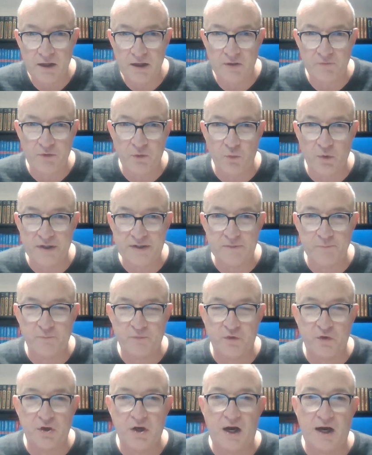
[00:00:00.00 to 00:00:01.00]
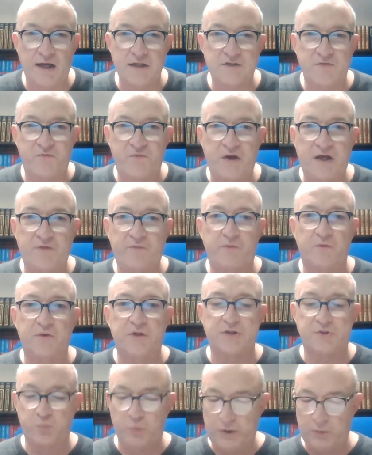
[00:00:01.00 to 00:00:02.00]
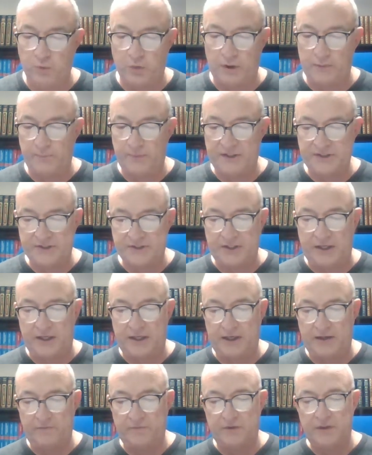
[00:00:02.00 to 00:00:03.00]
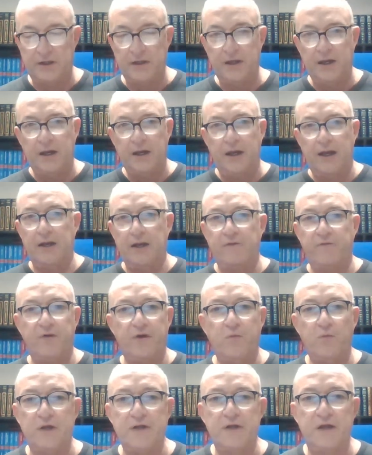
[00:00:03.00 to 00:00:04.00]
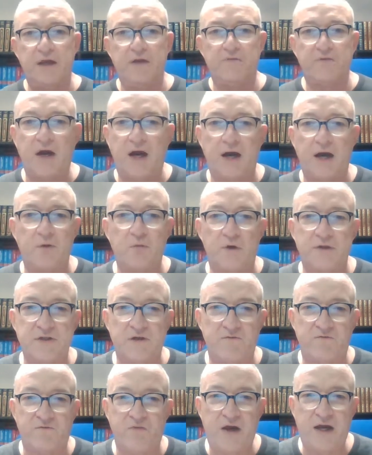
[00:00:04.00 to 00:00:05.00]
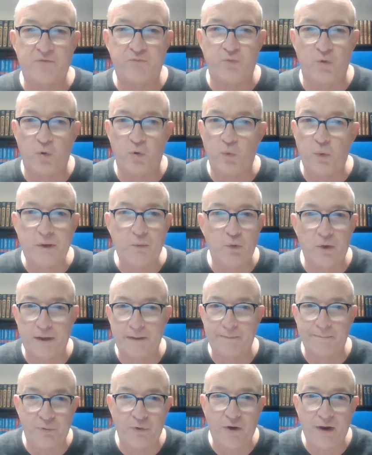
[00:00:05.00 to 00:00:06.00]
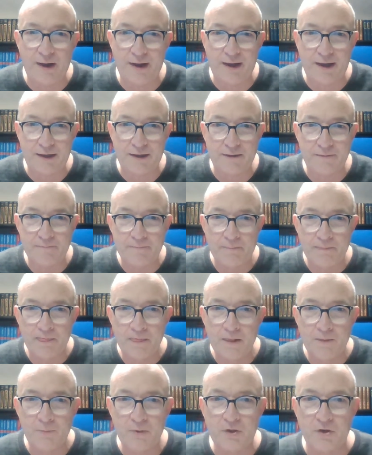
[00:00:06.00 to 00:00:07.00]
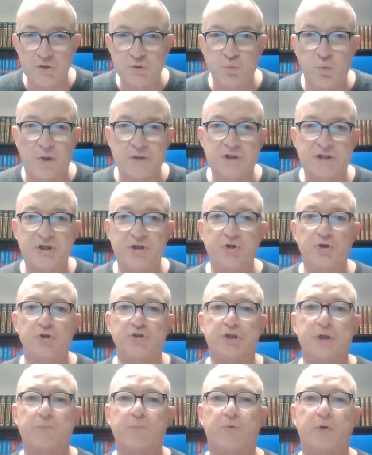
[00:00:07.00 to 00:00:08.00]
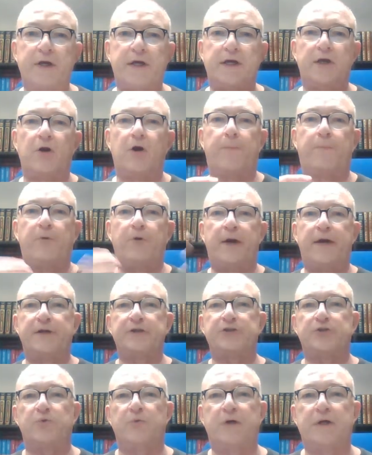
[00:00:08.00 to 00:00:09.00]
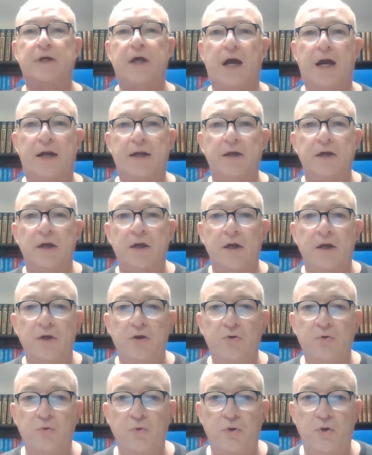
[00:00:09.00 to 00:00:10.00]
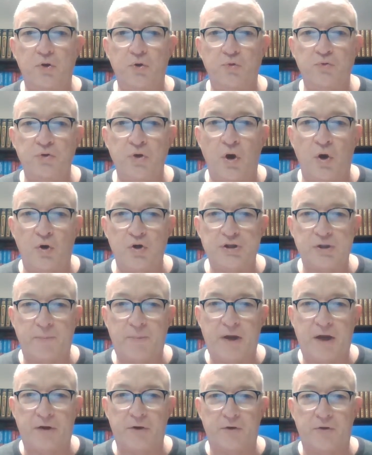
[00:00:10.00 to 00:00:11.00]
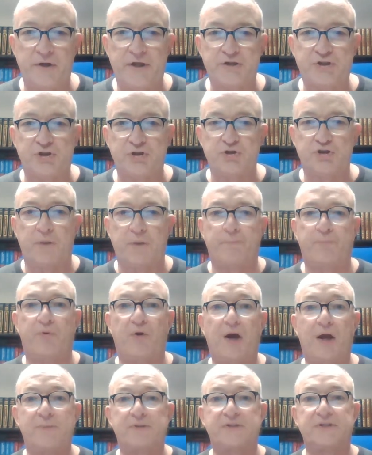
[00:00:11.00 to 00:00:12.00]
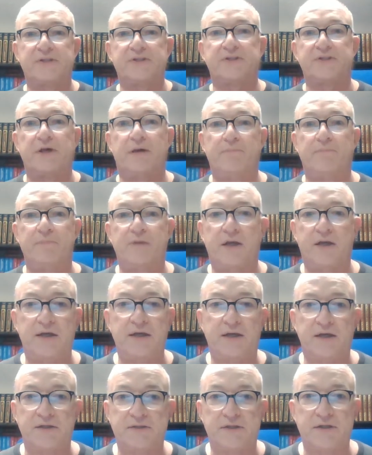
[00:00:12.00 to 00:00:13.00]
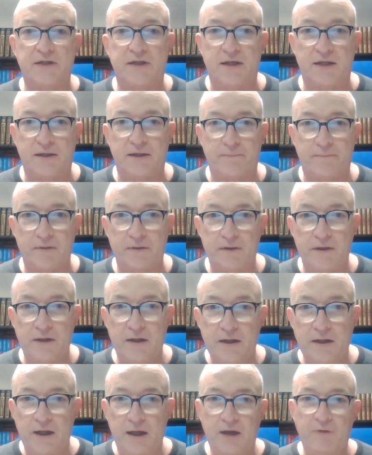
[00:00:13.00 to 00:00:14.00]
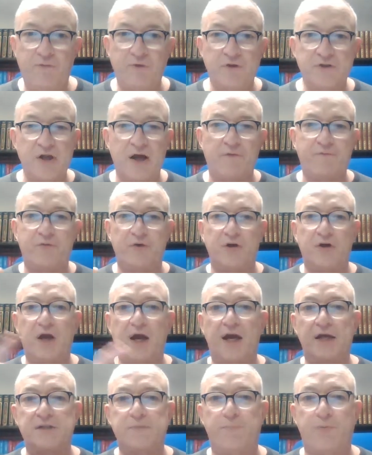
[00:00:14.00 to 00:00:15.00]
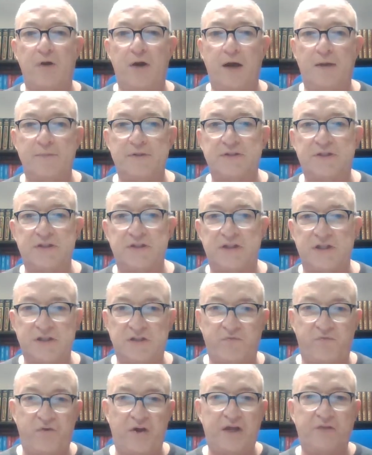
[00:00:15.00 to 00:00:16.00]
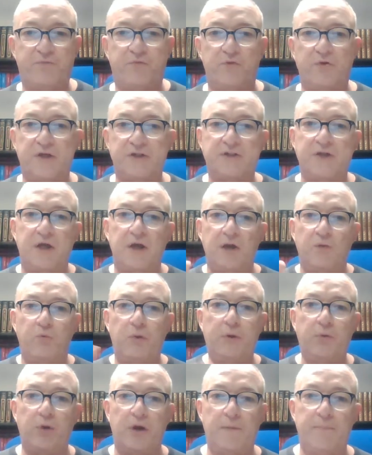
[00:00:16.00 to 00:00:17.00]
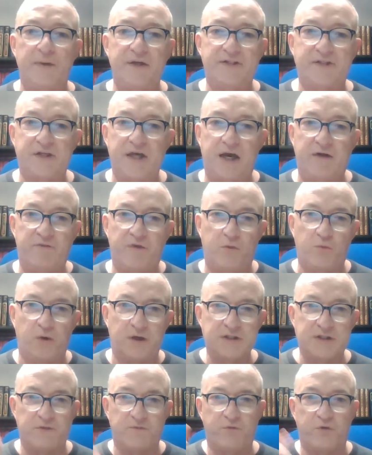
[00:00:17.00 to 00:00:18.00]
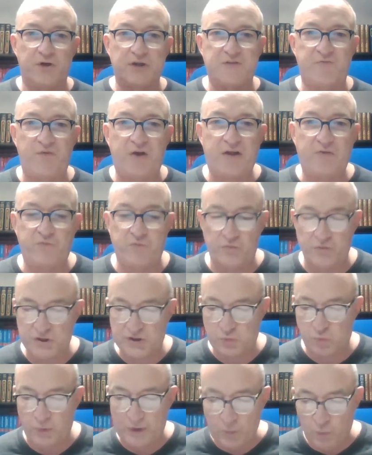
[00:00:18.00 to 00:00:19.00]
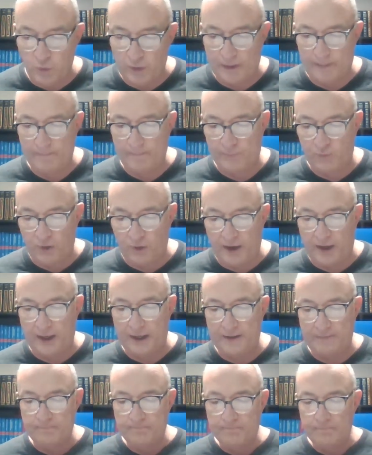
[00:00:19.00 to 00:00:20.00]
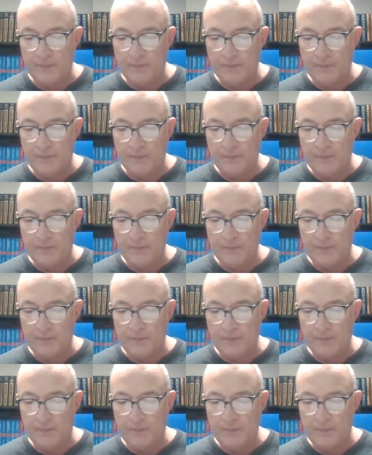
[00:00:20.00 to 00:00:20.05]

If it wasn't for God's faithfulness, we wouldn't be saved. And if it was, if God wasn't faithful, we wouldn't pray. Because what's the use in bringing our prayers to a God who, who knows about our issues and promises something that he doesn't keep? If it's not for God's promises, his faithfulness, we wouldn't be saved. If it wasn't for his faithfulness, we wouldn't pray.